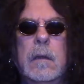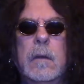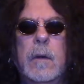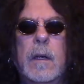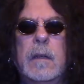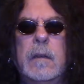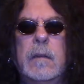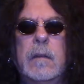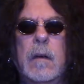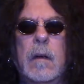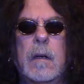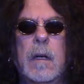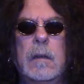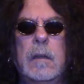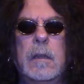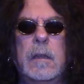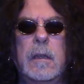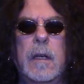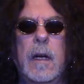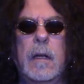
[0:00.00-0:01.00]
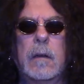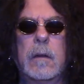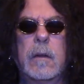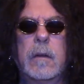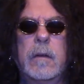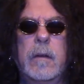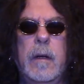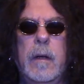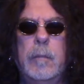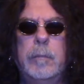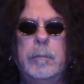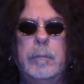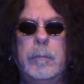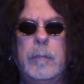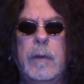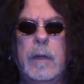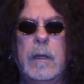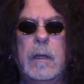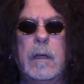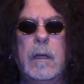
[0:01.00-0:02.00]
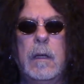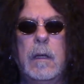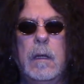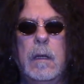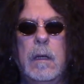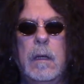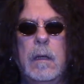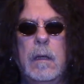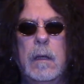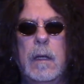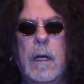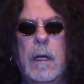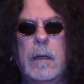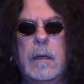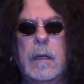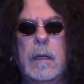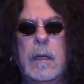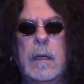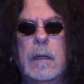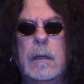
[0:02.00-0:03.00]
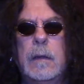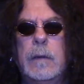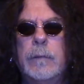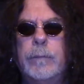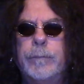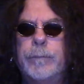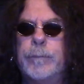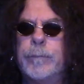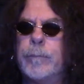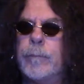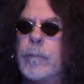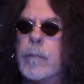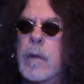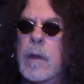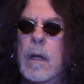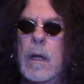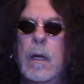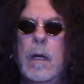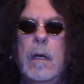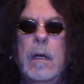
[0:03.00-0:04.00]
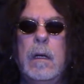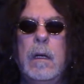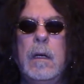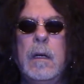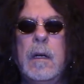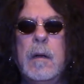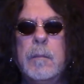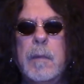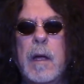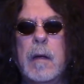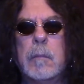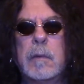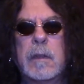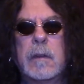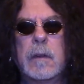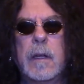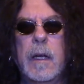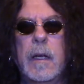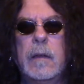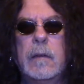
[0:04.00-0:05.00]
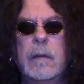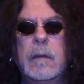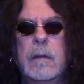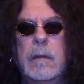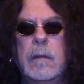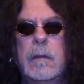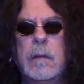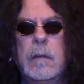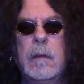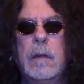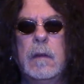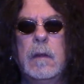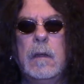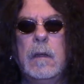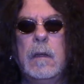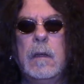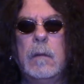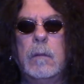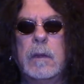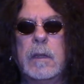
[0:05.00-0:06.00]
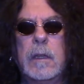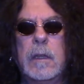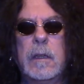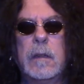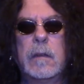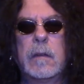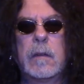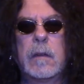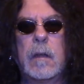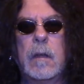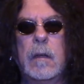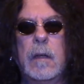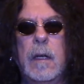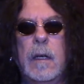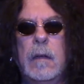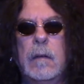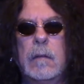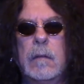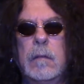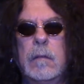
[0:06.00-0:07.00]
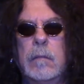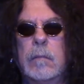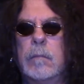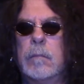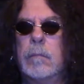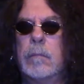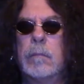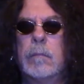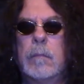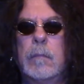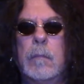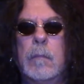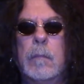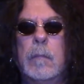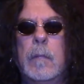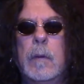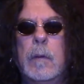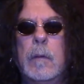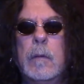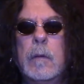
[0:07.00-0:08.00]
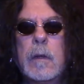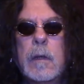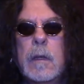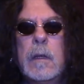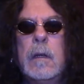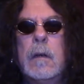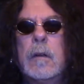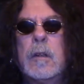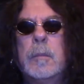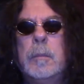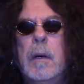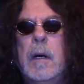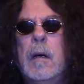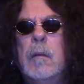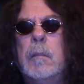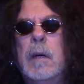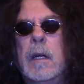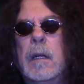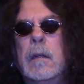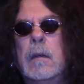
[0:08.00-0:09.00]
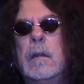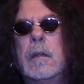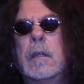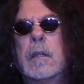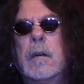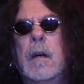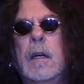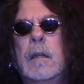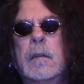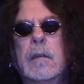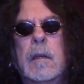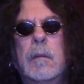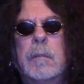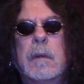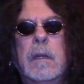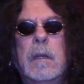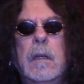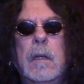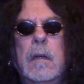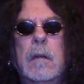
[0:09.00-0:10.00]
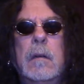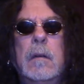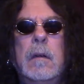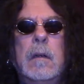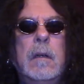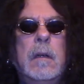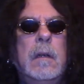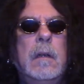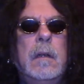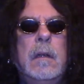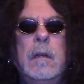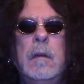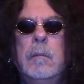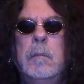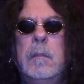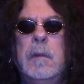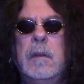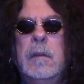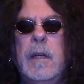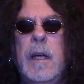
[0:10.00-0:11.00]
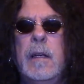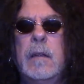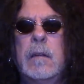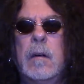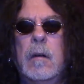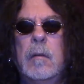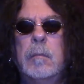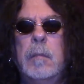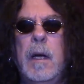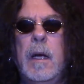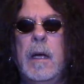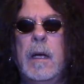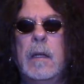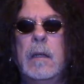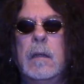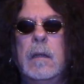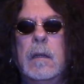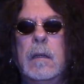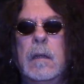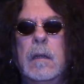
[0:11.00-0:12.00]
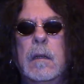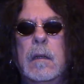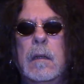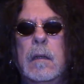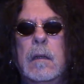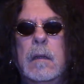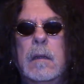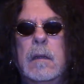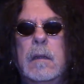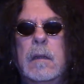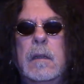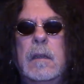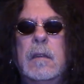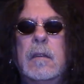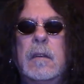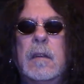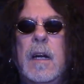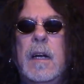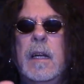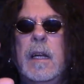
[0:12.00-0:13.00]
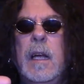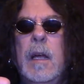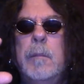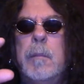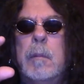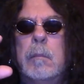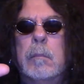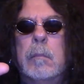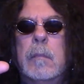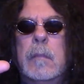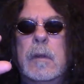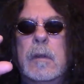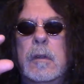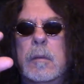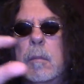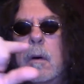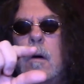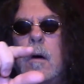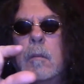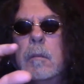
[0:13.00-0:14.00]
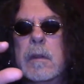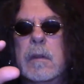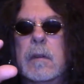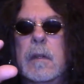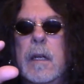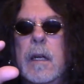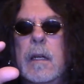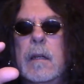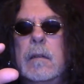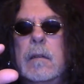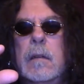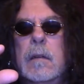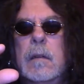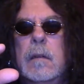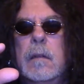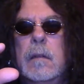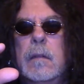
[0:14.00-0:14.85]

So I just thought I'd share that little tip that uh, you're going to make mistakes when you're just starting out. You're experimenting. You're trying something new. Mistakes aren't bad. Just try to keep them small mistakes.